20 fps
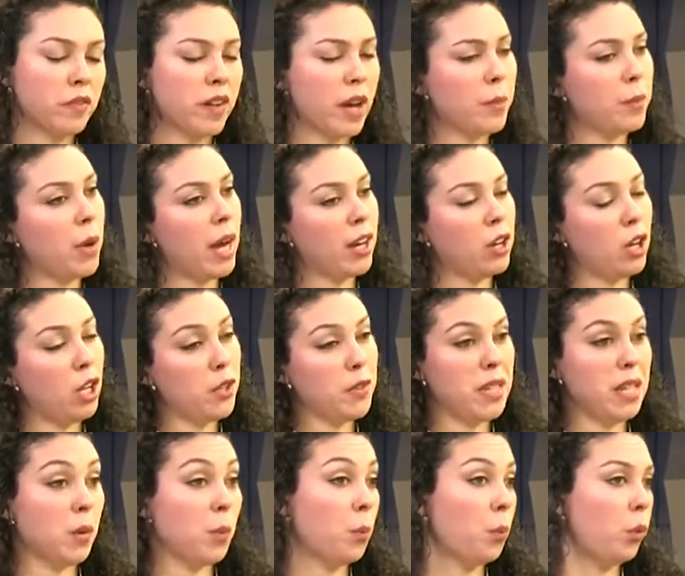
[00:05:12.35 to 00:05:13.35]
of, um, I call it
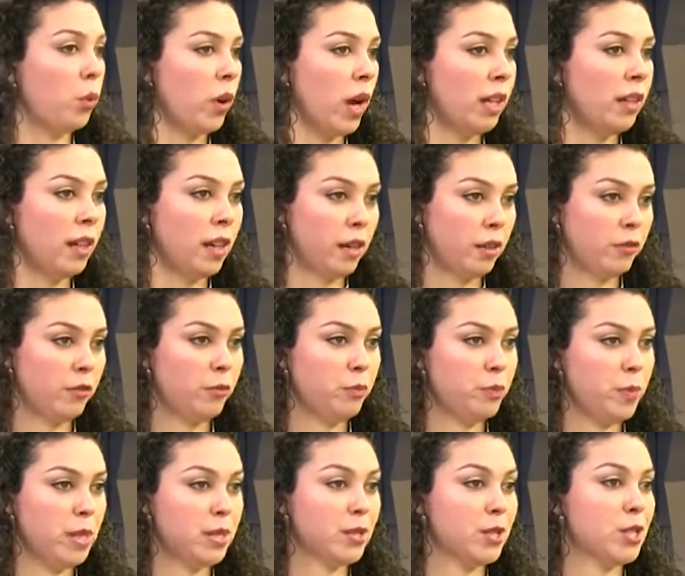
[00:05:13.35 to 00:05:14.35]
the umbrella
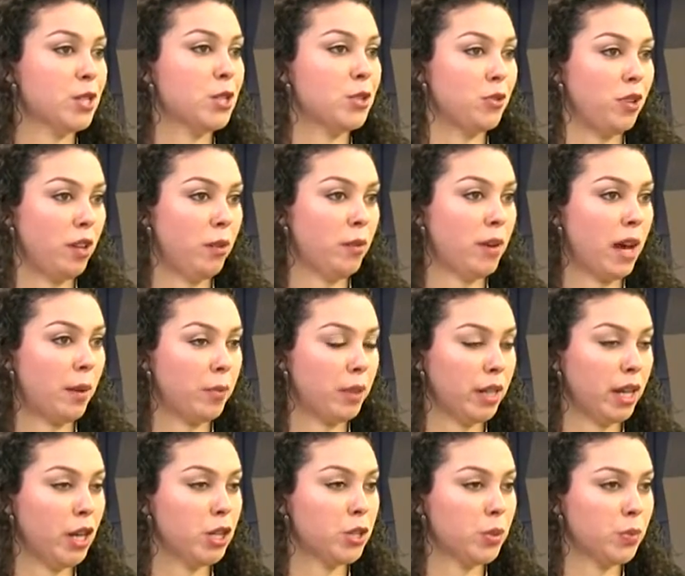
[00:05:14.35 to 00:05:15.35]
okay. business stream
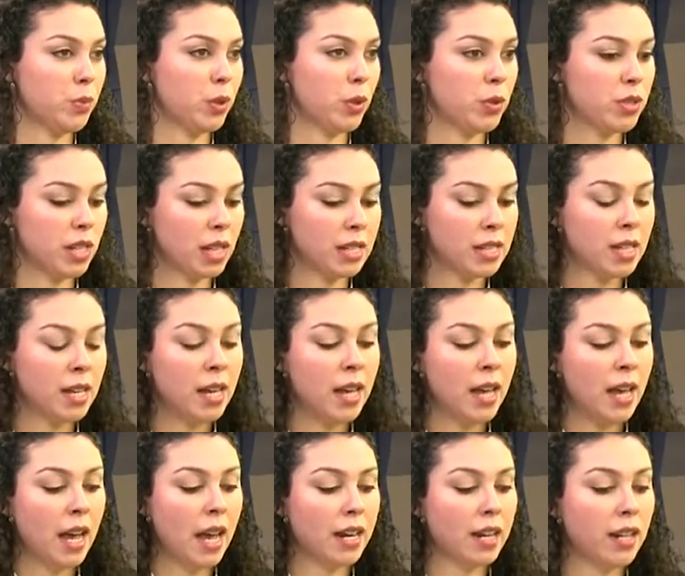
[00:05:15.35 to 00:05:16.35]
application process.
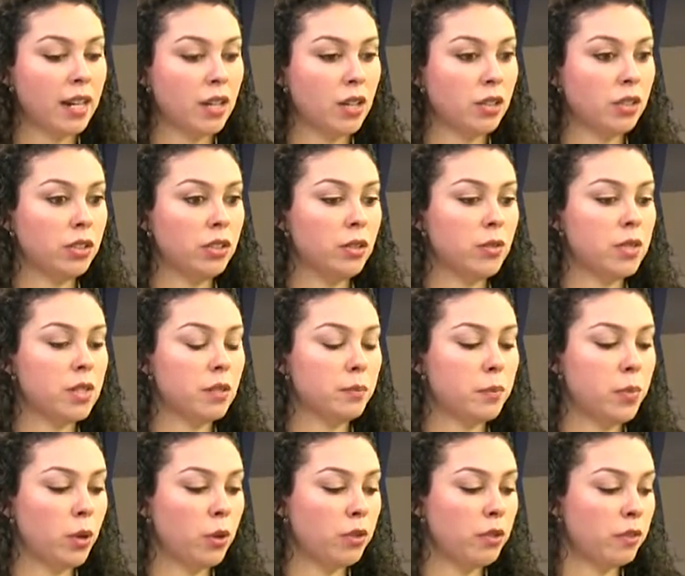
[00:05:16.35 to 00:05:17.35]
Right. And it includes
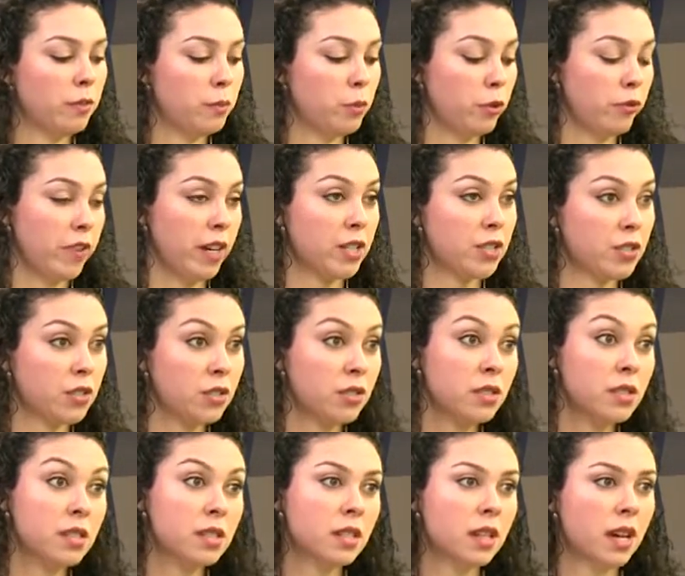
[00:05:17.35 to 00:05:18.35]
both
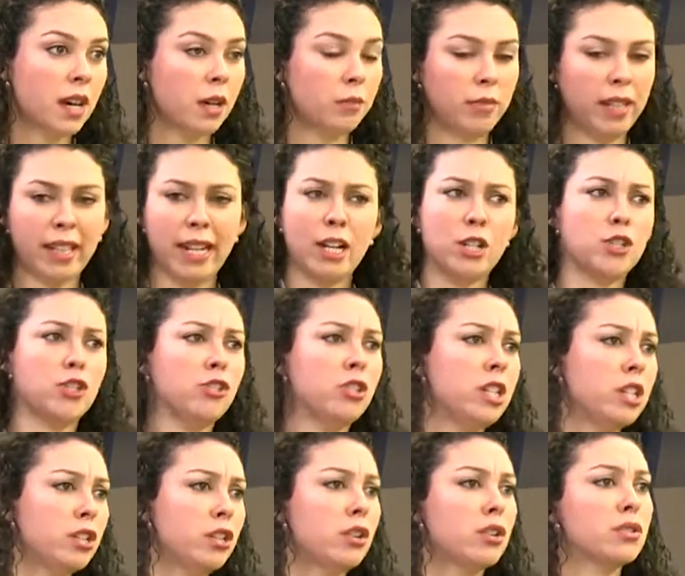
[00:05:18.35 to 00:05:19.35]
professionals, uh, like
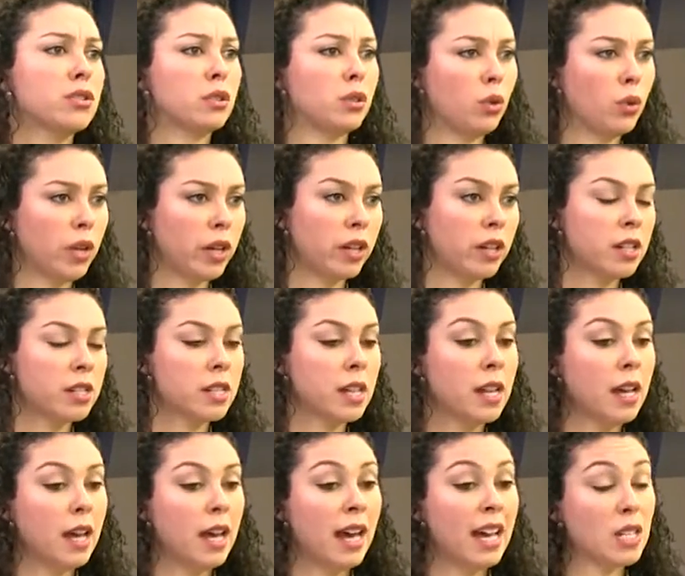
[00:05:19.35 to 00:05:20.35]
engineers, lawyers,
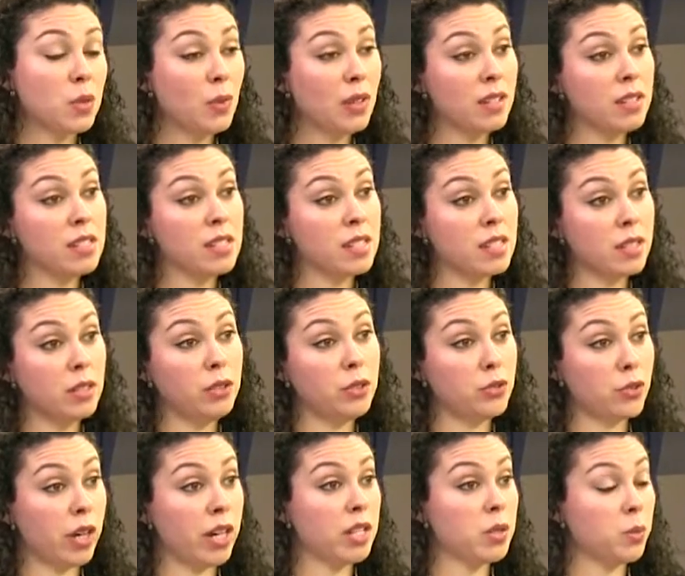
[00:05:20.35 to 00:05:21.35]
as well as skilled
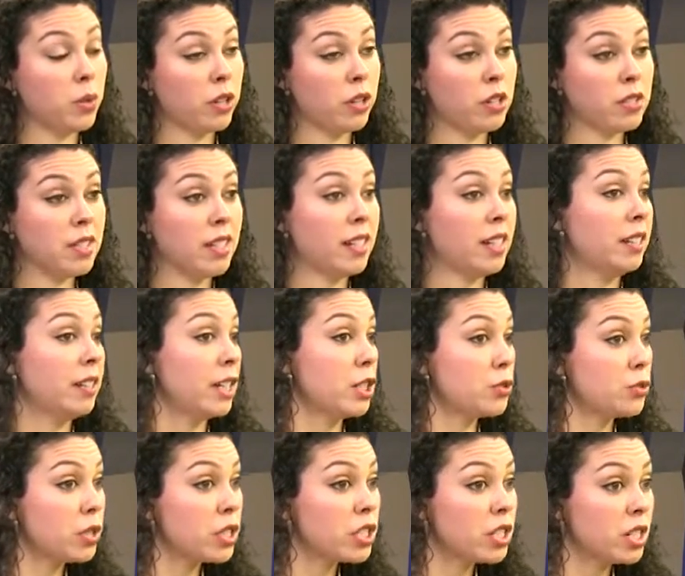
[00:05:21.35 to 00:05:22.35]
trades workers, like
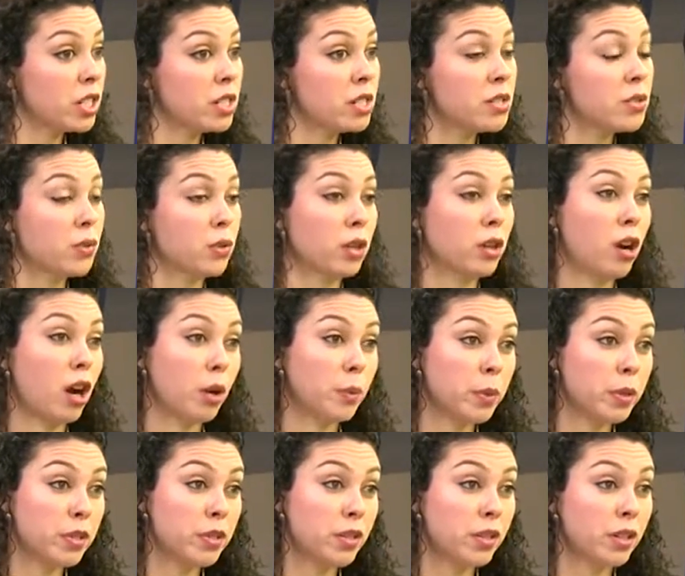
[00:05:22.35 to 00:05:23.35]
electricians or
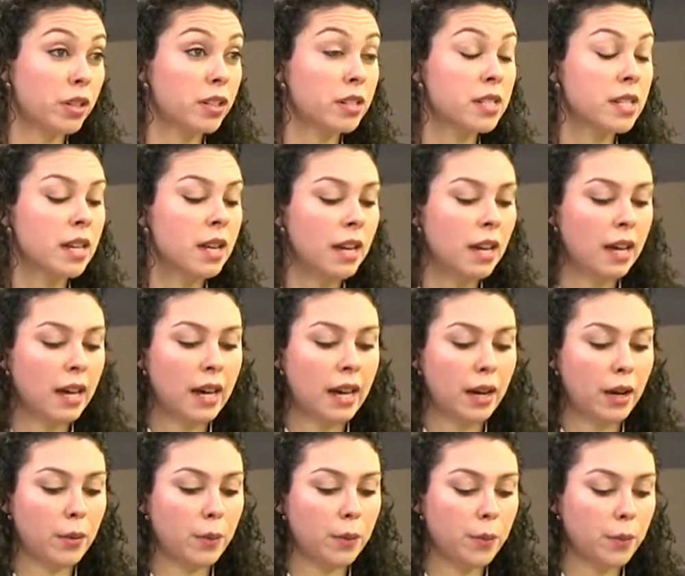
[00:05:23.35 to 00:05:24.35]
carpenters,
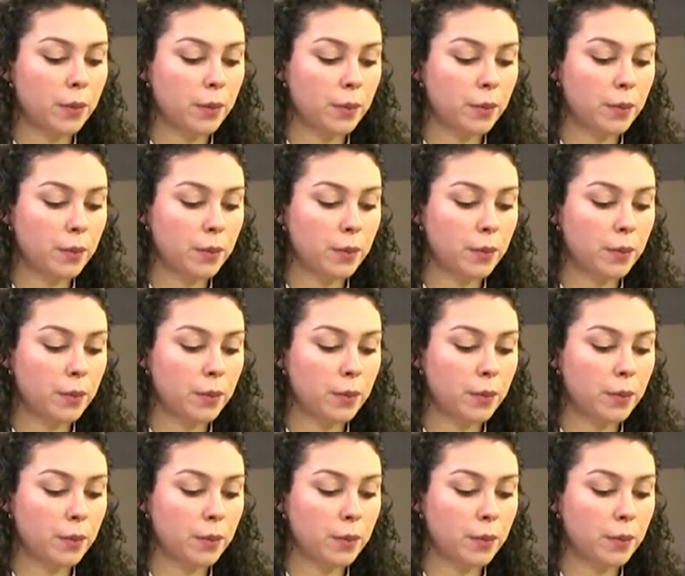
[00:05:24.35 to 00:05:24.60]
um,